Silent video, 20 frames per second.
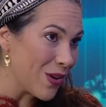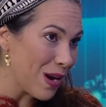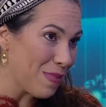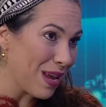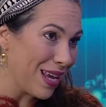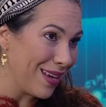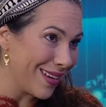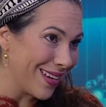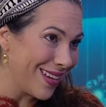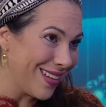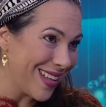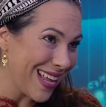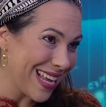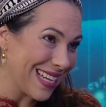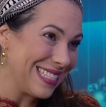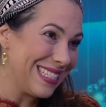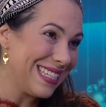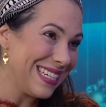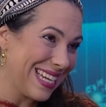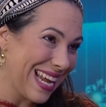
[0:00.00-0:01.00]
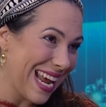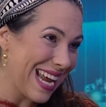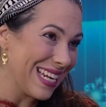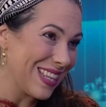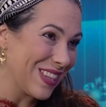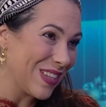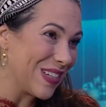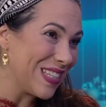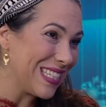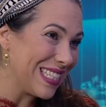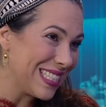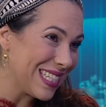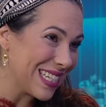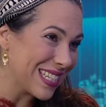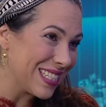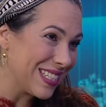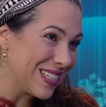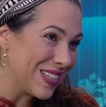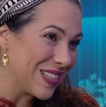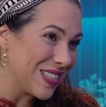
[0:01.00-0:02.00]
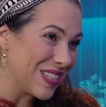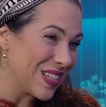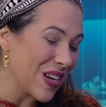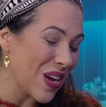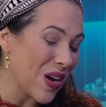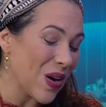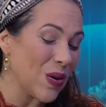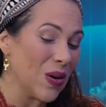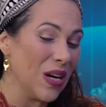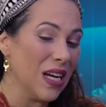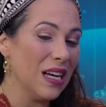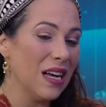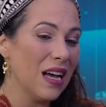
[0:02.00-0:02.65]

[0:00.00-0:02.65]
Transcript: Rabbi Yechiel Eckstein, had 36 years ago